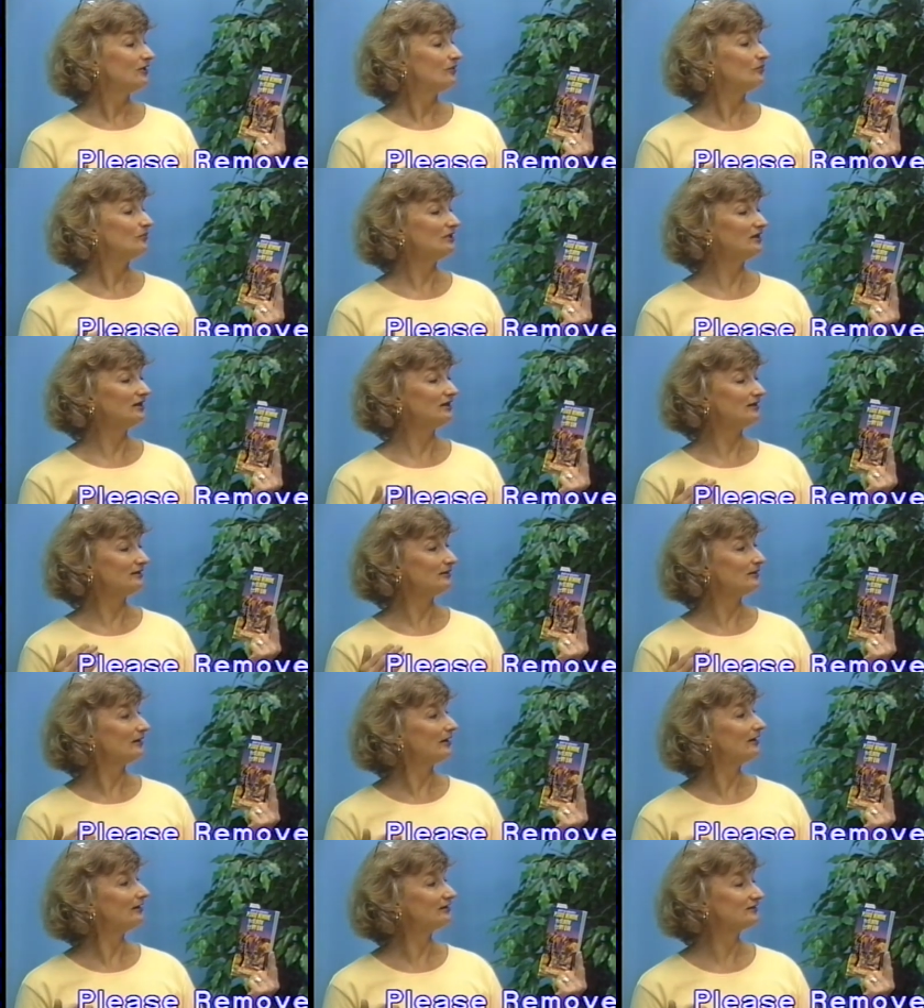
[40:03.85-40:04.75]
Well,
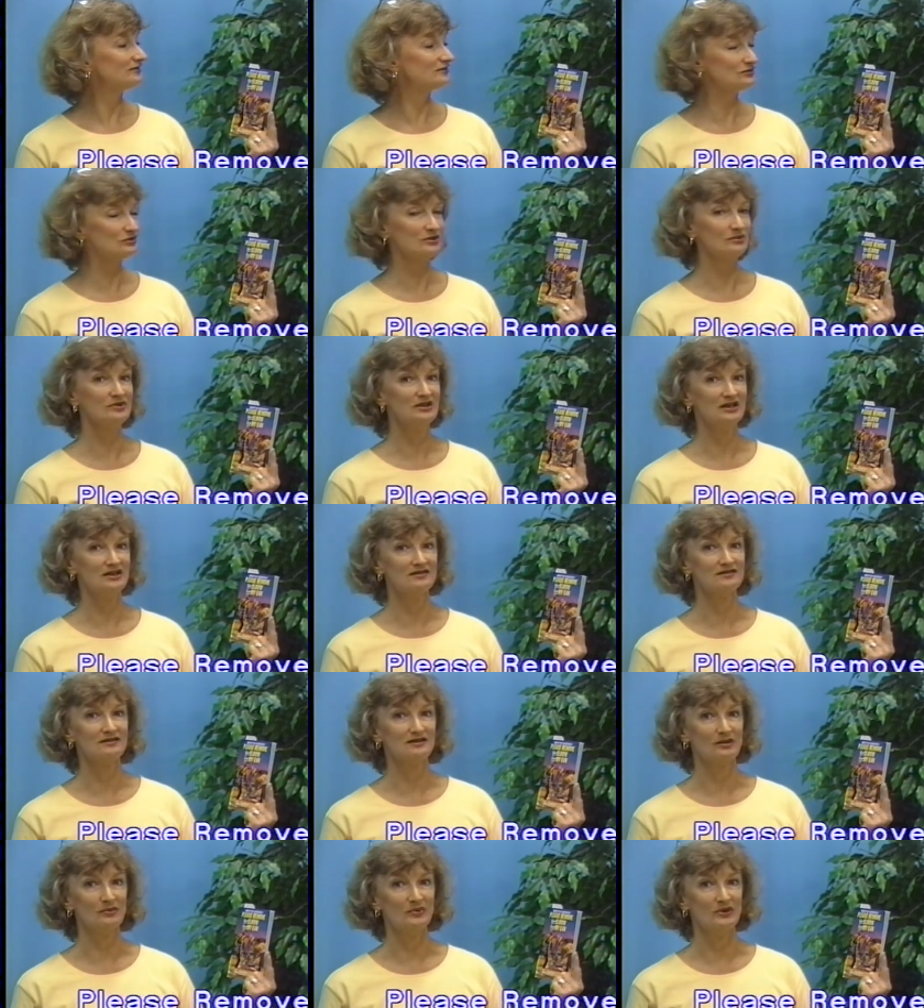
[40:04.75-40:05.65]
uh, Stormy
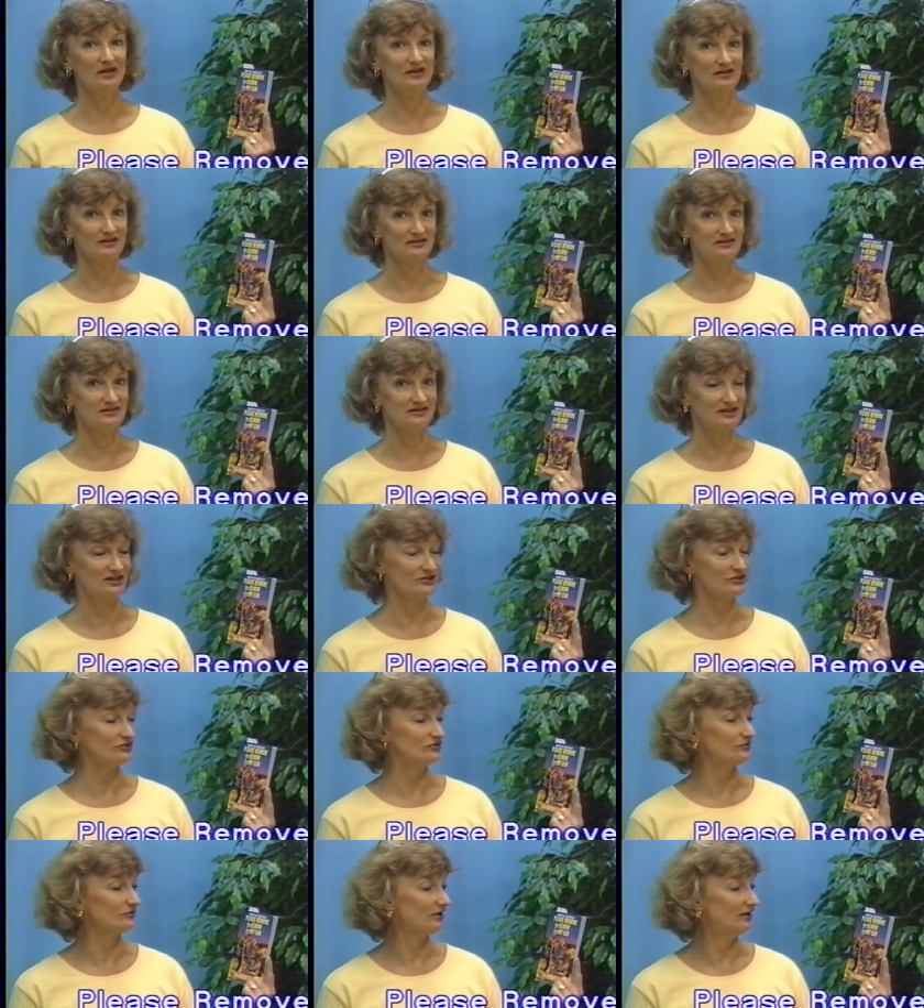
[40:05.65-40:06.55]
ends up in the
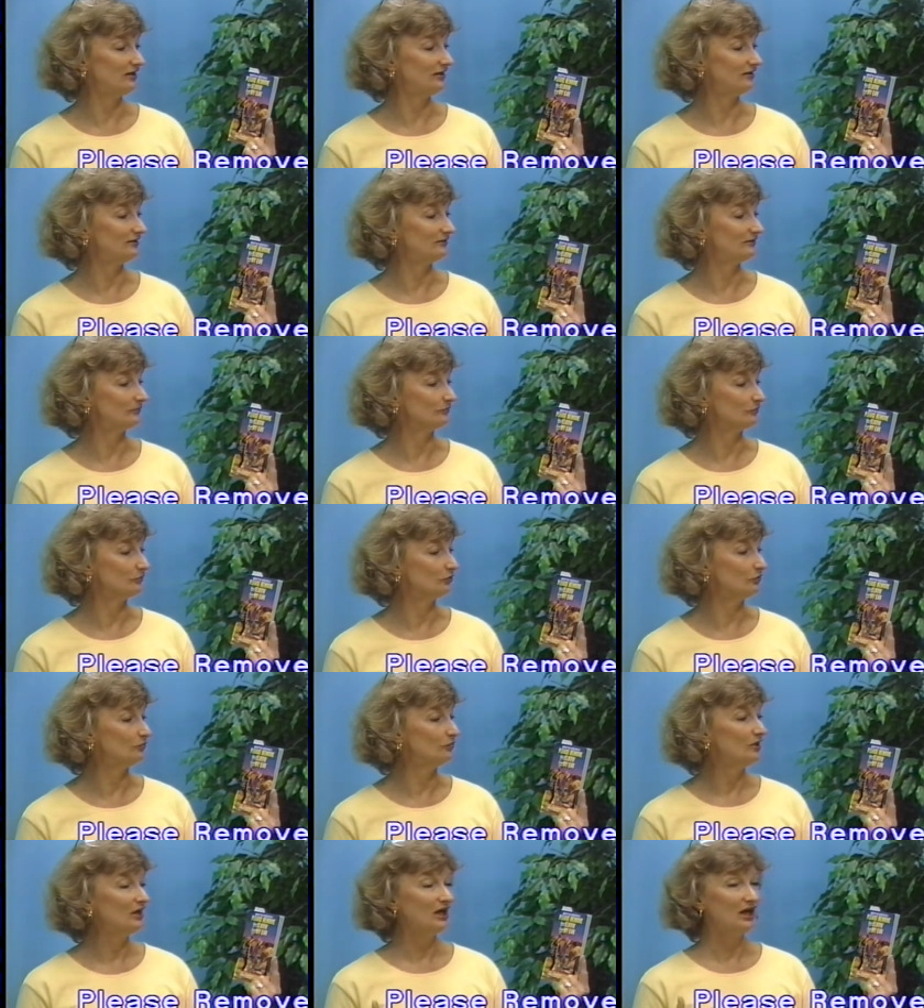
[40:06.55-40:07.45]
detention uh,
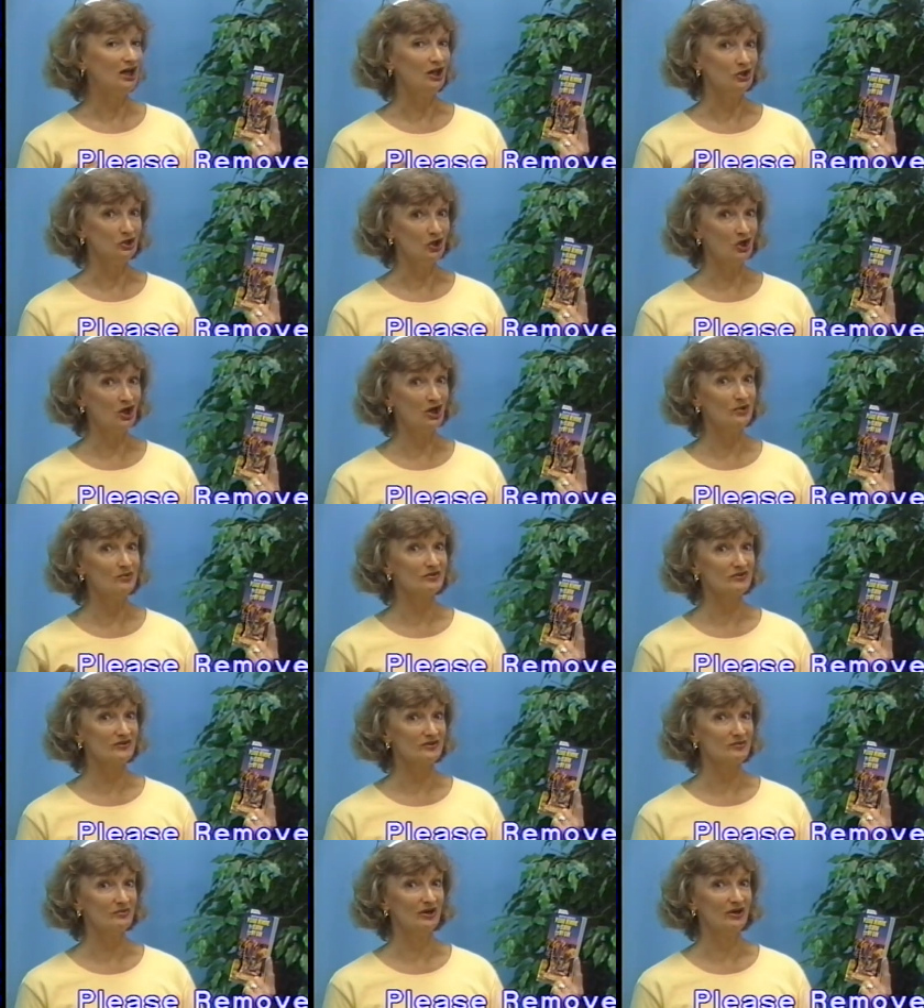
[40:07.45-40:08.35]
room along with
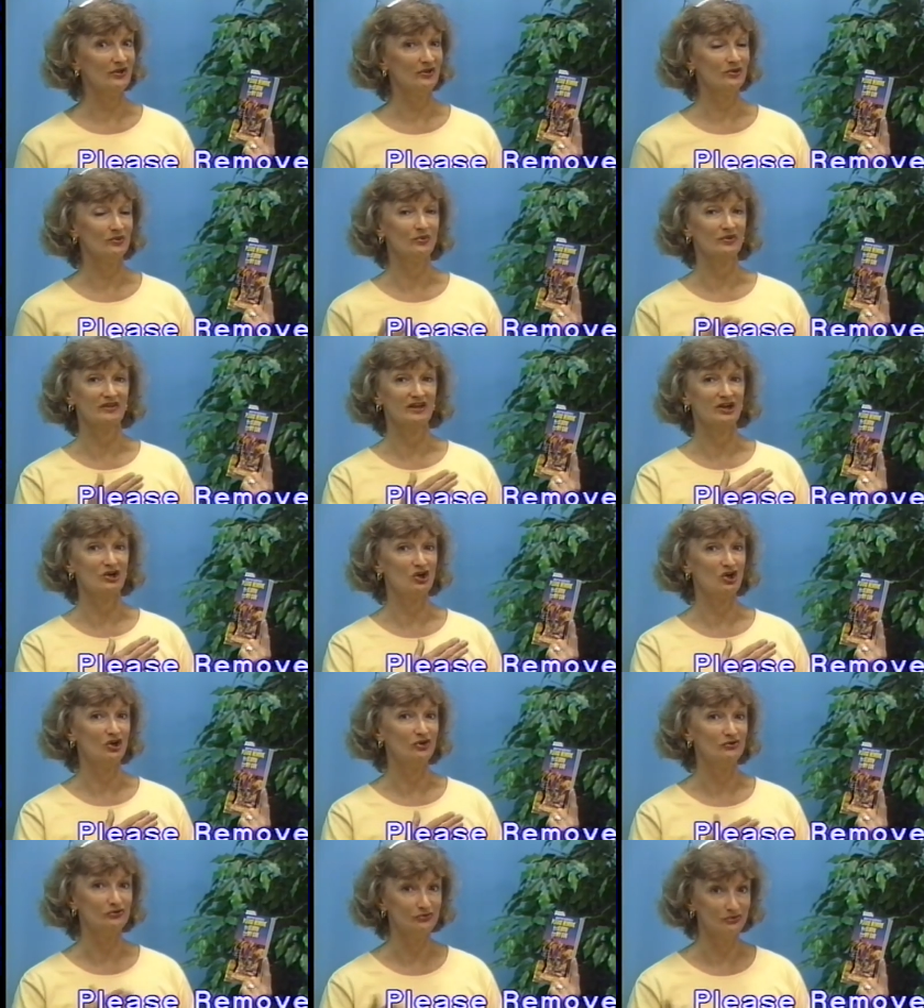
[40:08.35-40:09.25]
some other what they
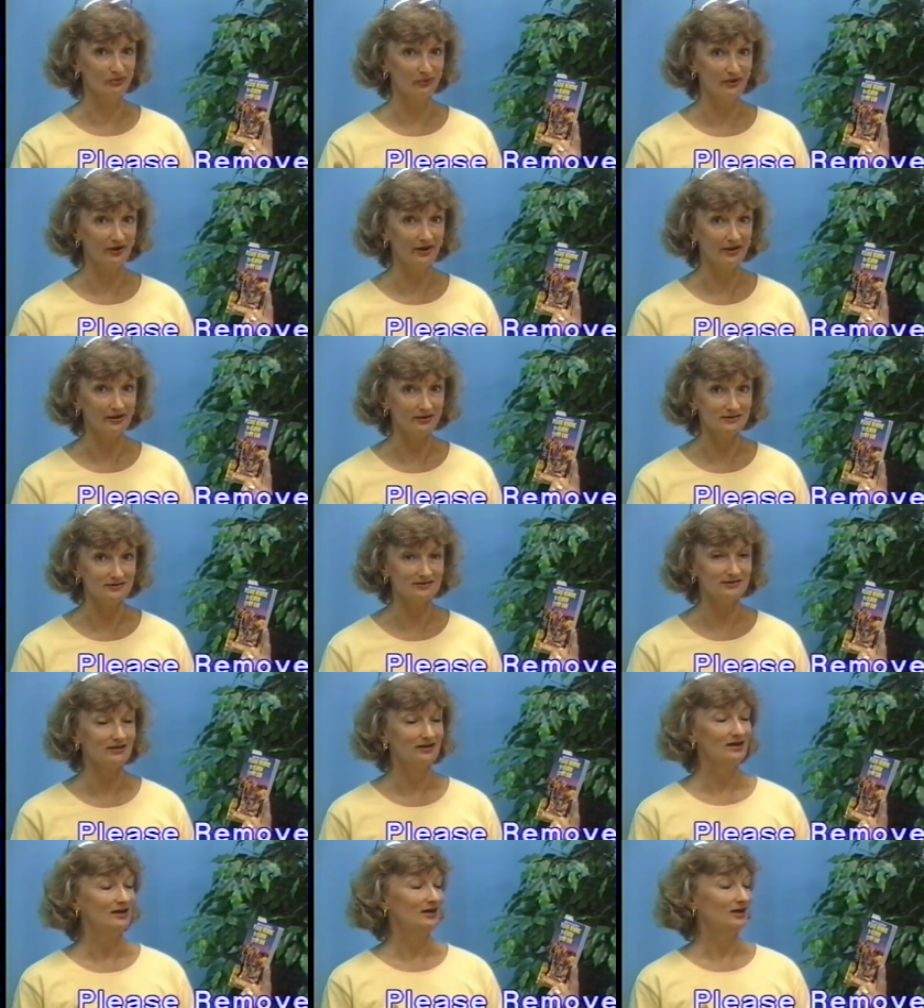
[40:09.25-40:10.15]
call
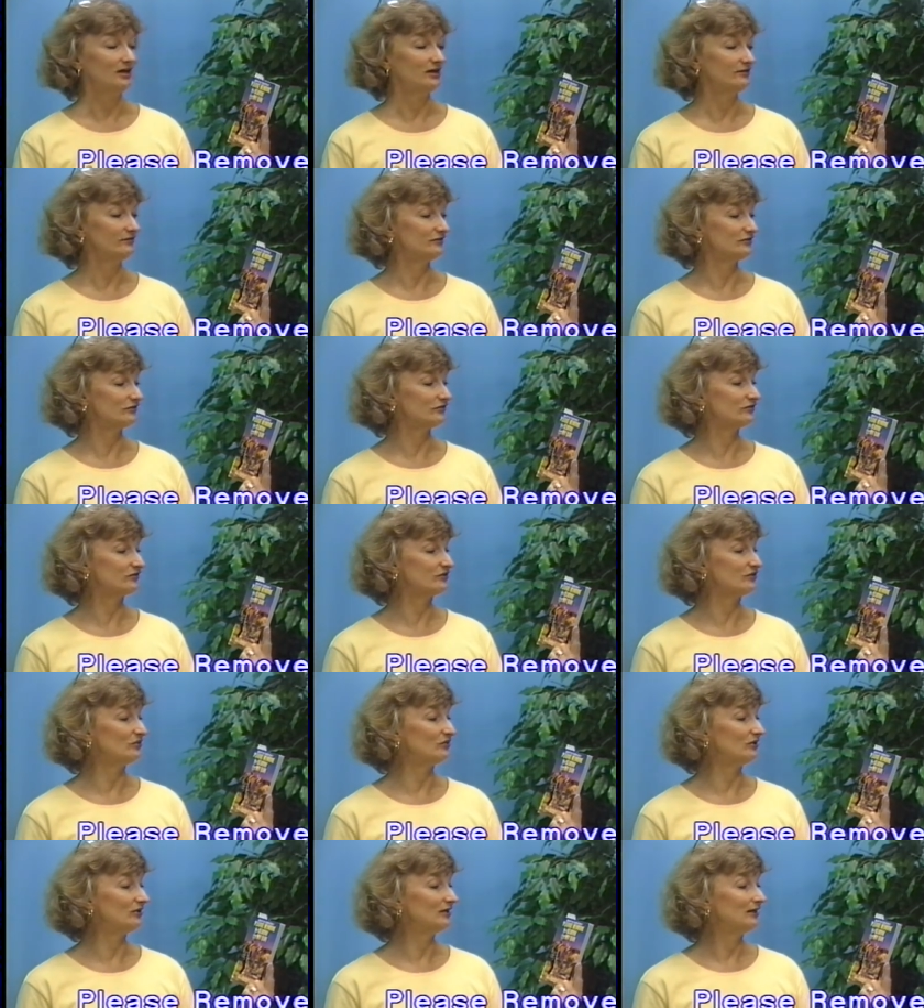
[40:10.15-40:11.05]
dregs of the
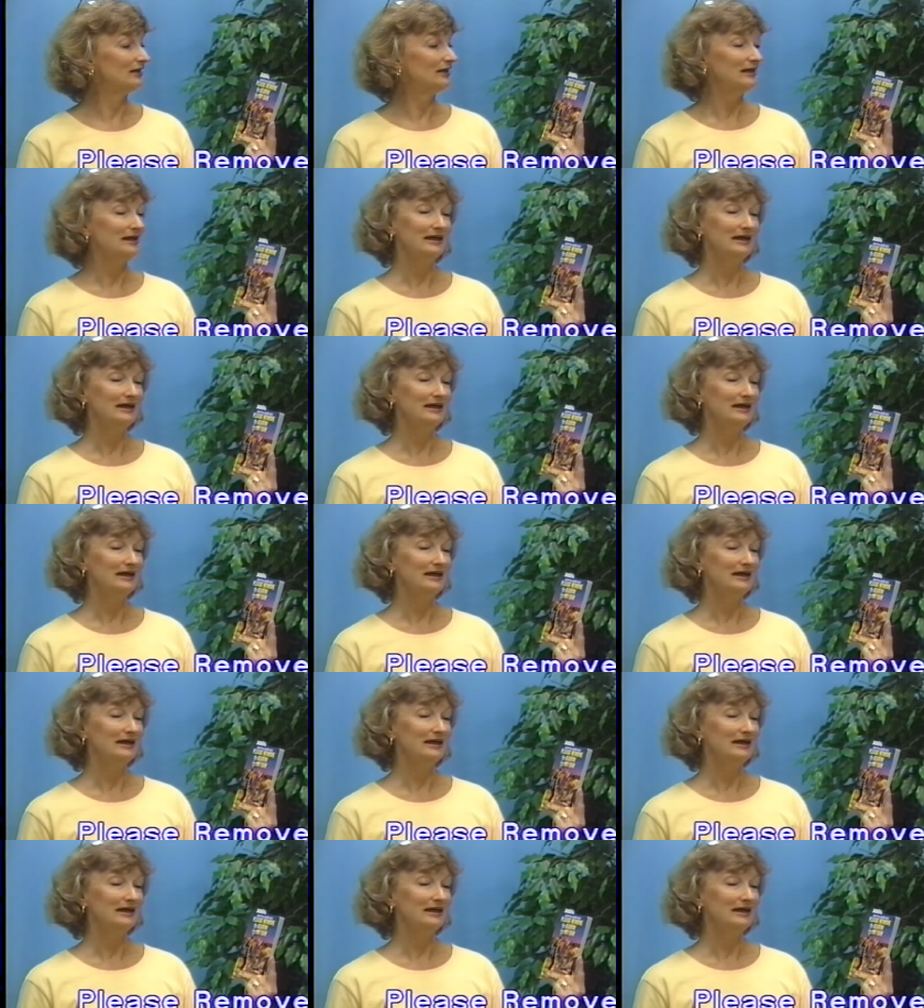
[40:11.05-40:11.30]
school.